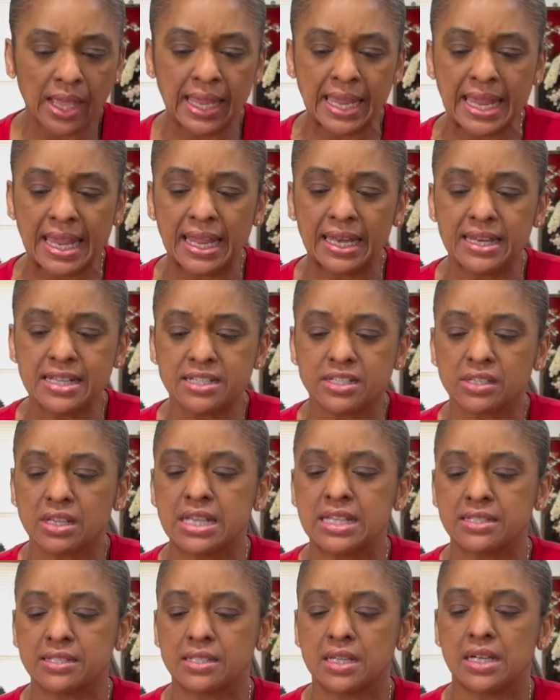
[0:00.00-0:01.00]
and
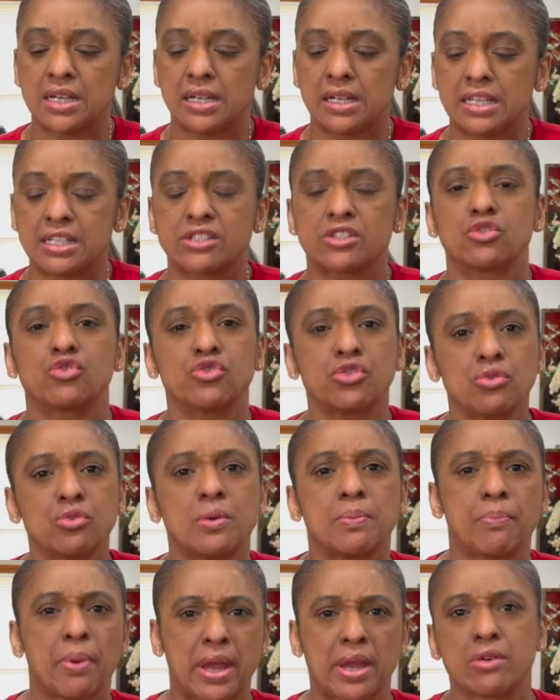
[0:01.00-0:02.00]
it's a true
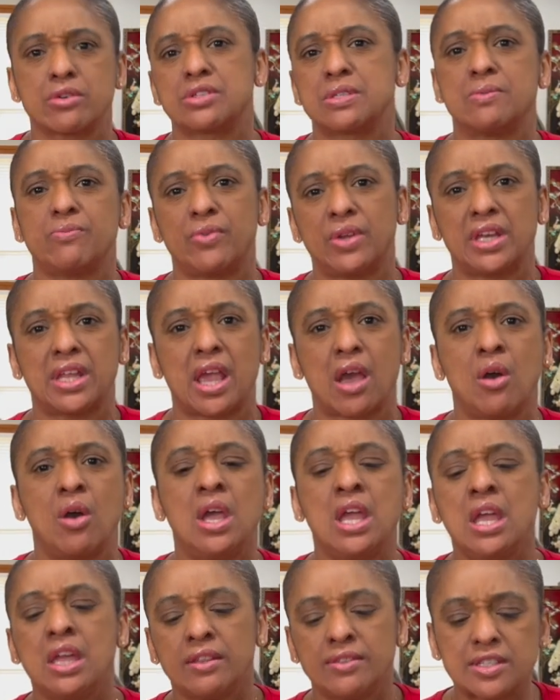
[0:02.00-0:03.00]
comparison video.
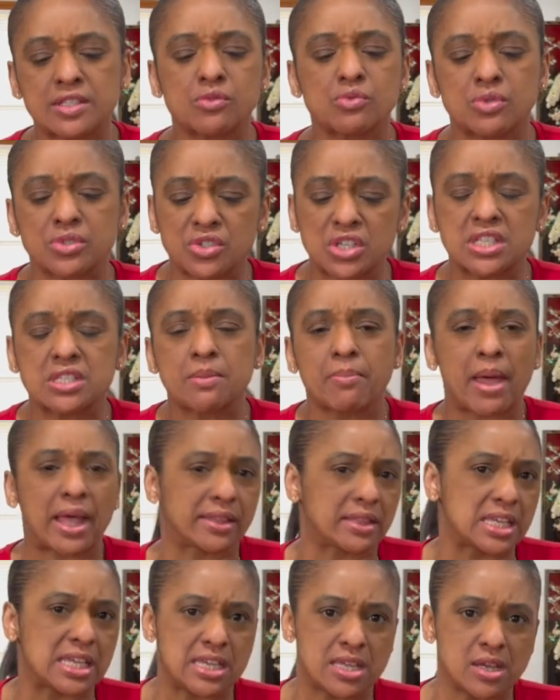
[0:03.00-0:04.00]
This was just
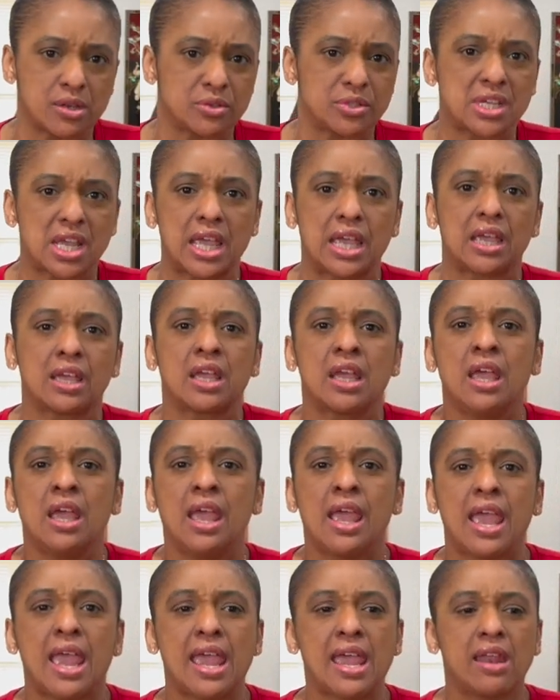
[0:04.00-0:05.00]
about the EoTech,
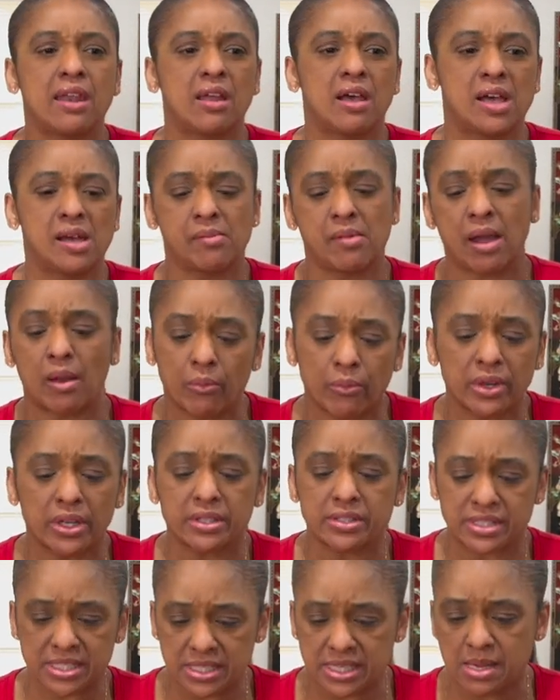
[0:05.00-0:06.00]
and I'm
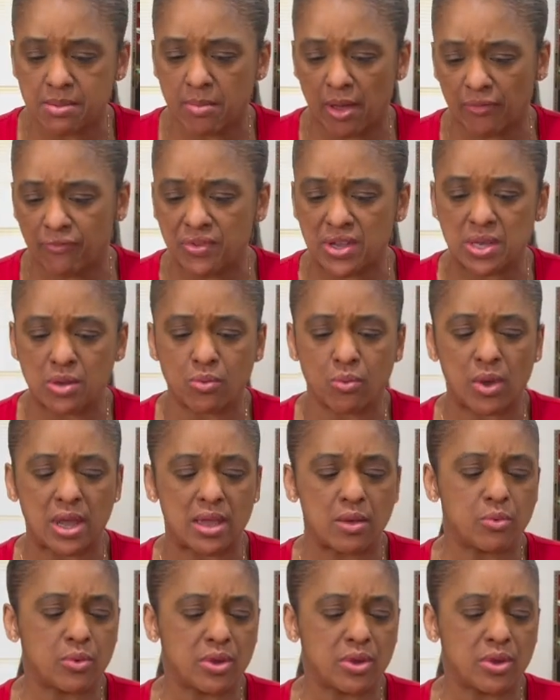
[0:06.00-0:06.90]
really just getting my feet wet